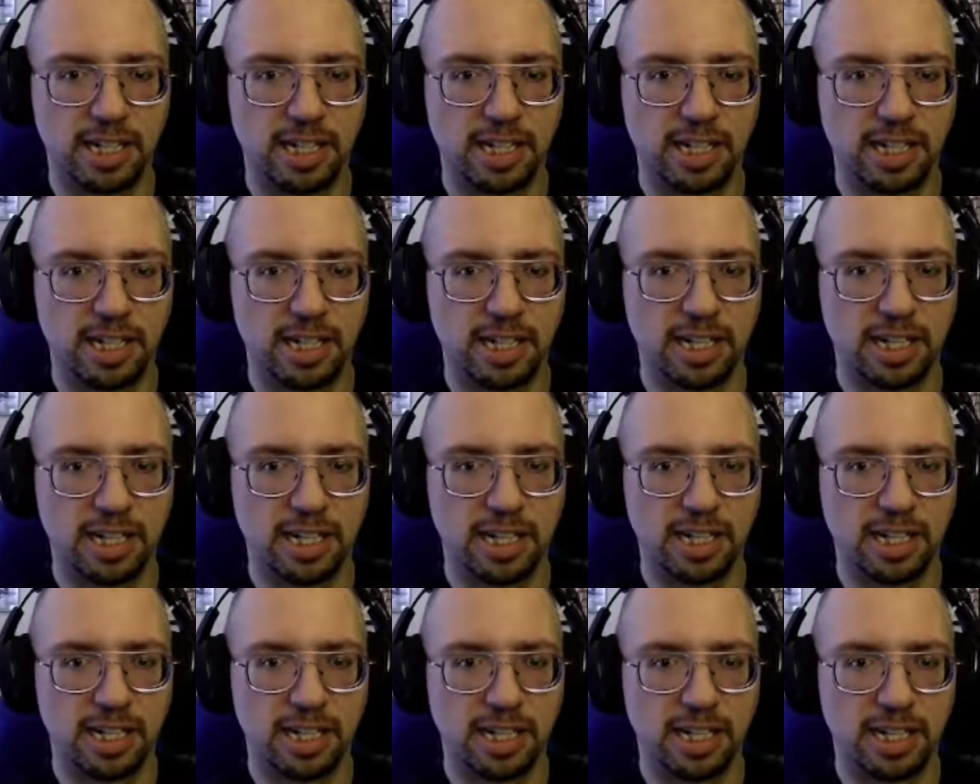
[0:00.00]

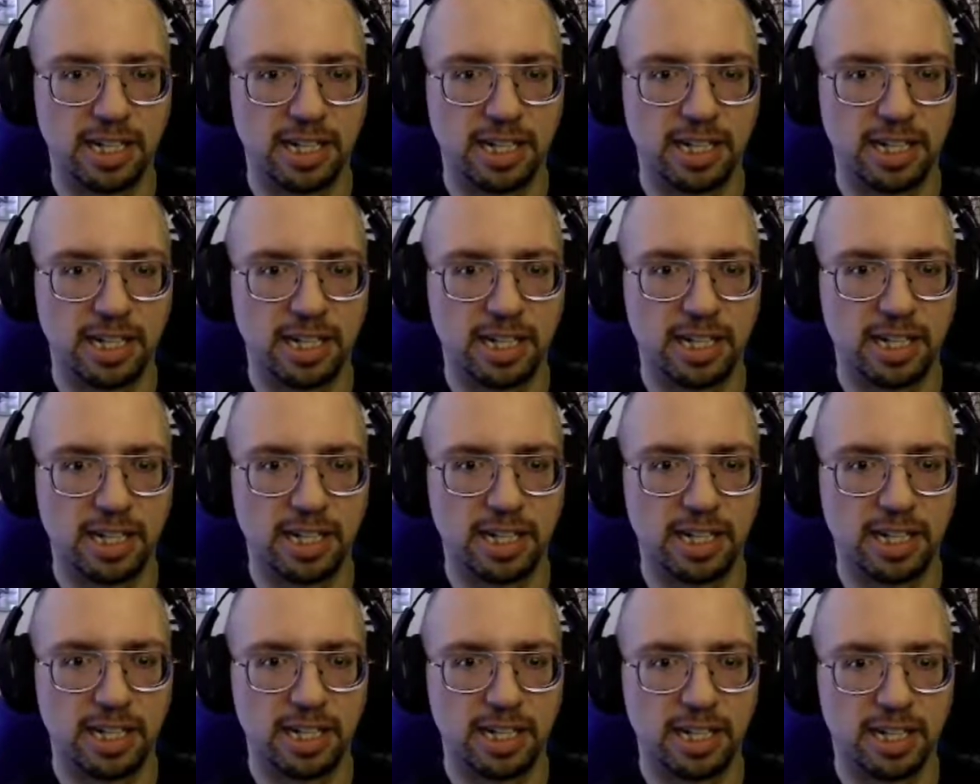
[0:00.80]

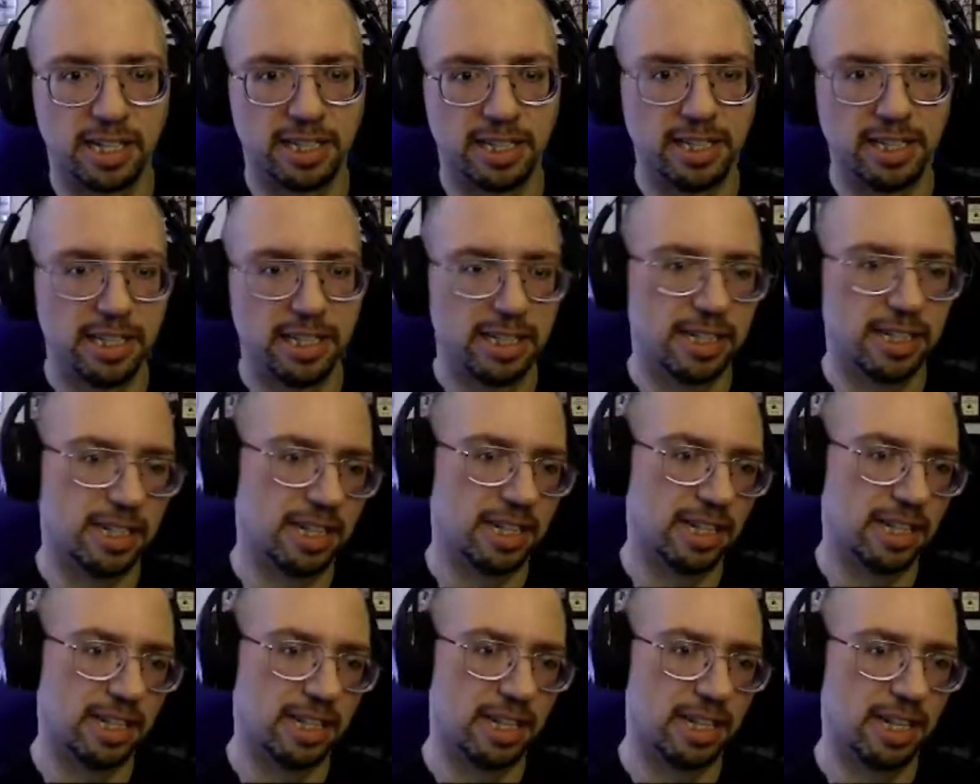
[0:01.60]

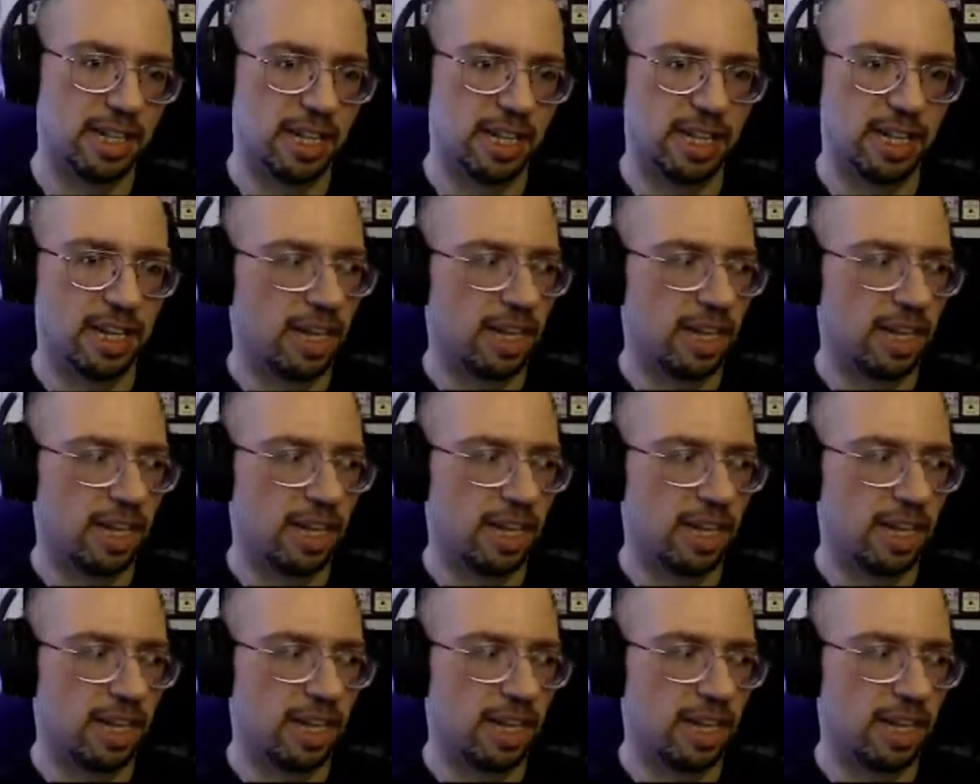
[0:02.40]
(silence)